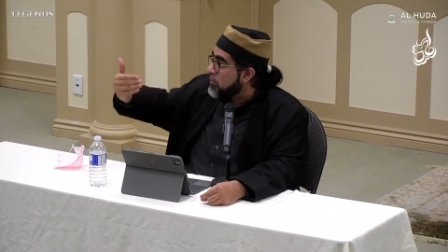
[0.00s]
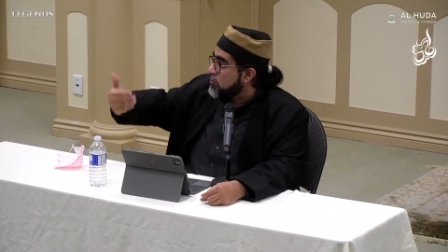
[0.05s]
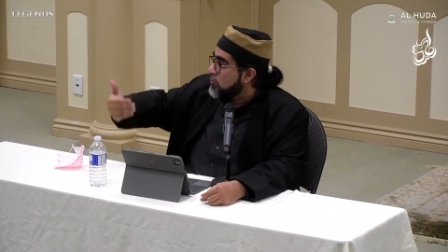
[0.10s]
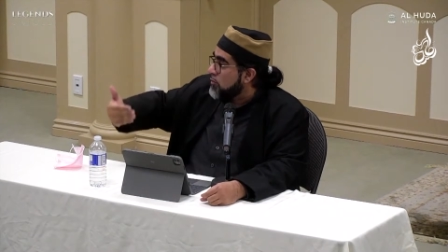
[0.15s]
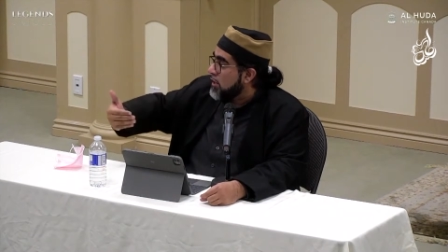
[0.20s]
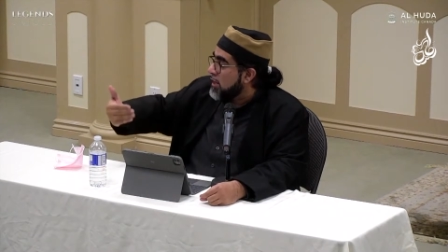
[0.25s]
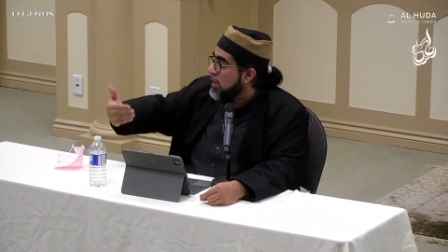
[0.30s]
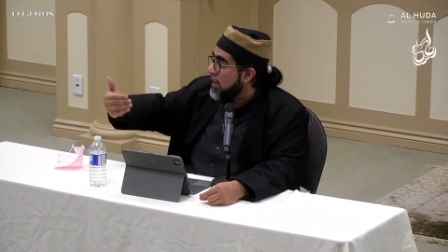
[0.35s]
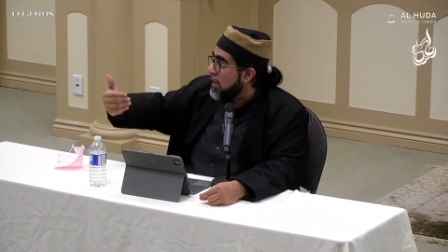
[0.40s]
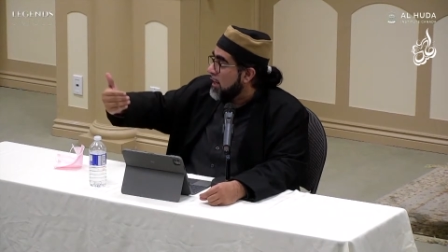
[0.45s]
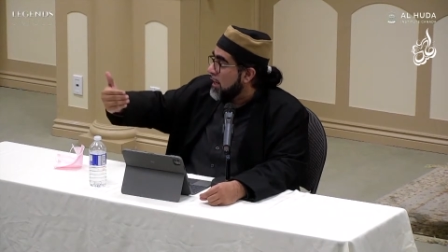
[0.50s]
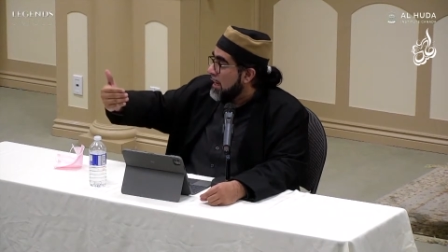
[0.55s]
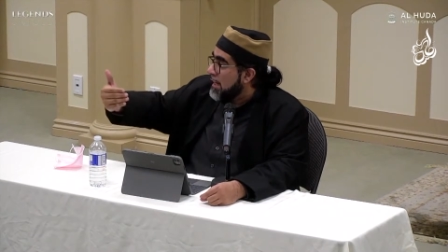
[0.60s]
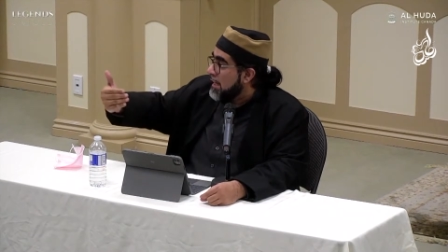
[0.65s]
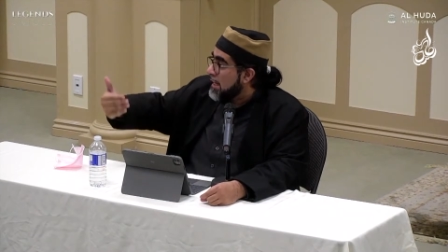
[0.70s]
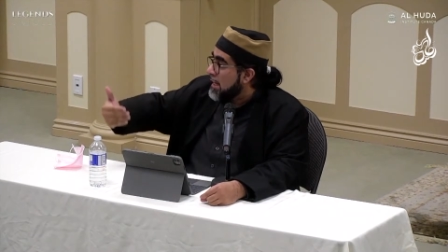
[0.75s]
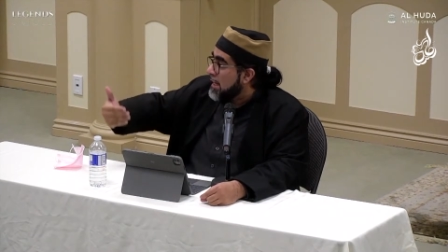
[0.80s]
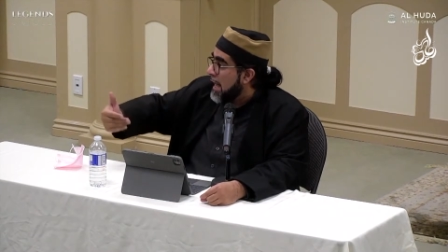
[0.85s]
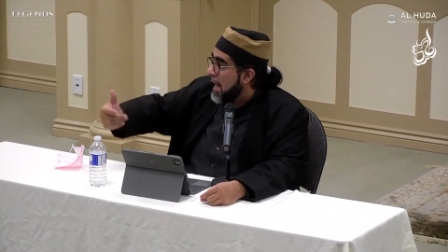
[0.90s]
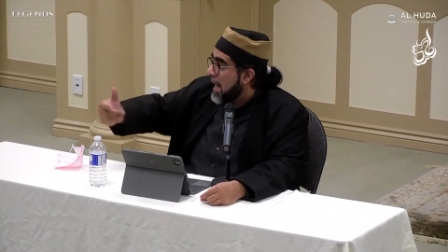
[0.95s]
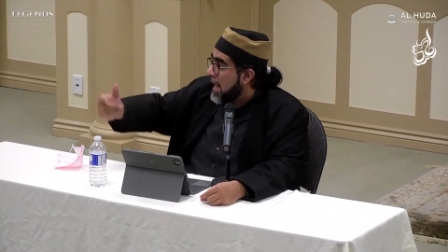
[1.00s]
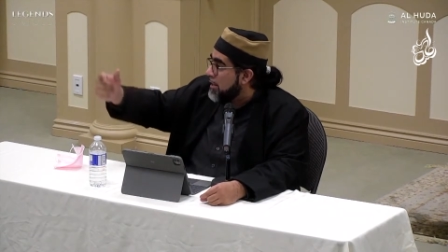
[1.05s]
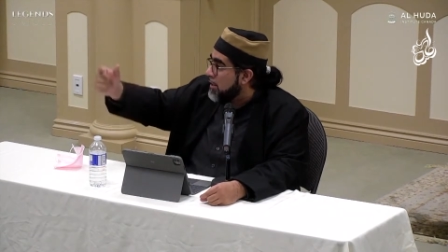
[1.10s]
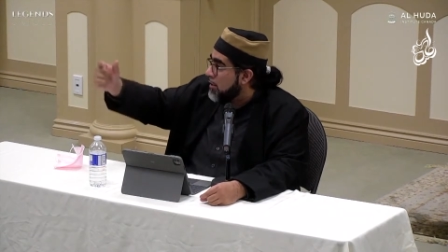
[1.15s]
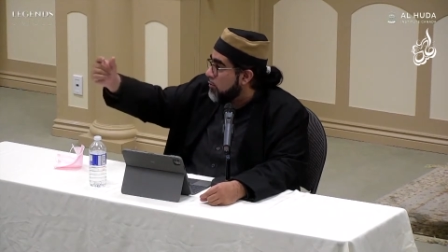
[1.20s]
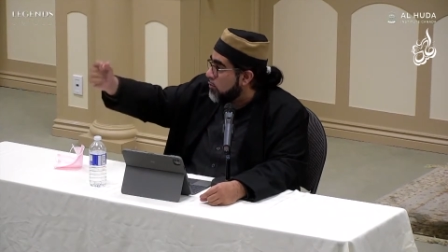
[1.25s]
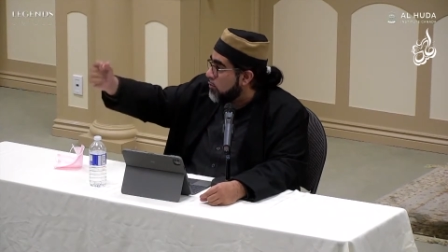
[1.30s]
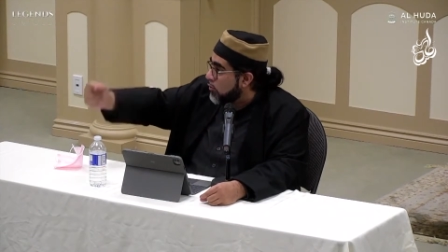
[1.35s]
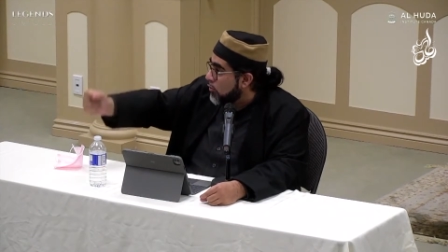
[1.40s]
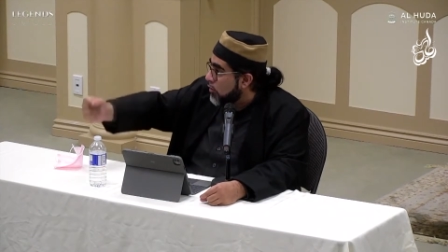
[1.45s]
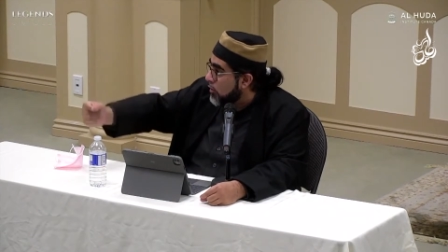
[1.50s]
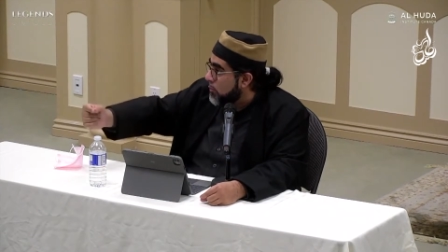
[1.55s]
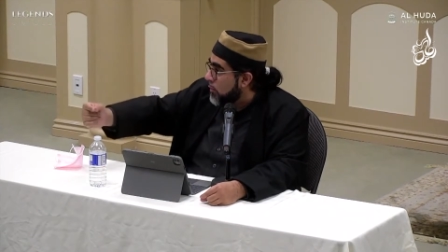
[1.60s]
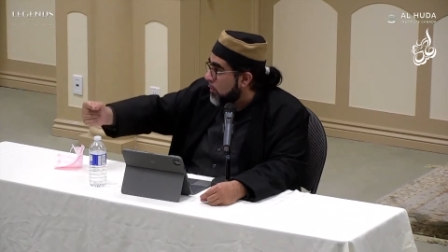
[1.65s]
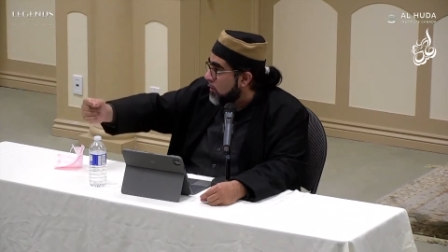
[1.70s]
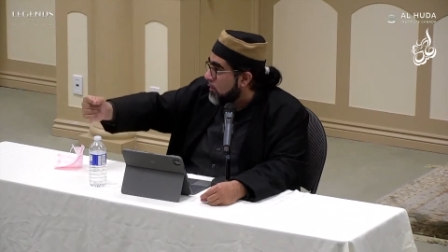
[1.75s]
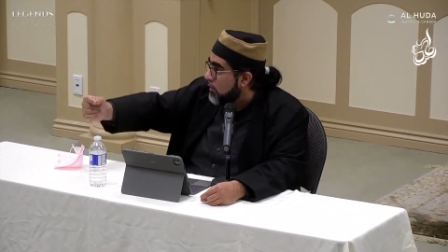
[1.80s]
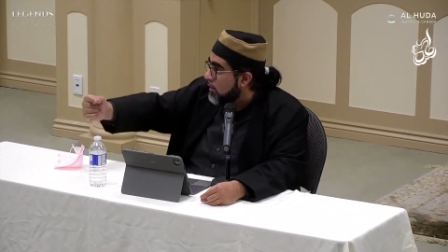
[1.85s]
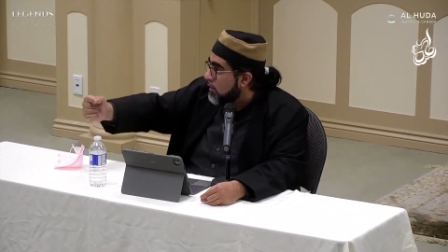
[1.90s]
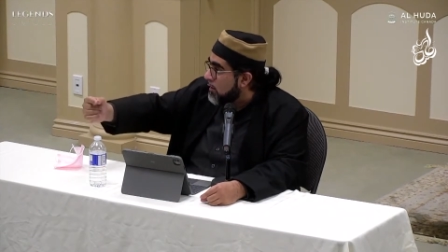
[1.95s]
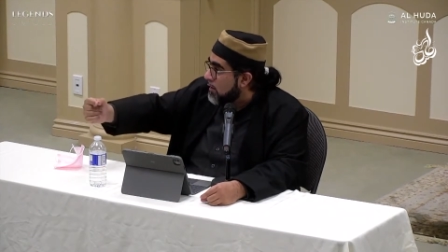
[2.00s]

treating and he had a rule book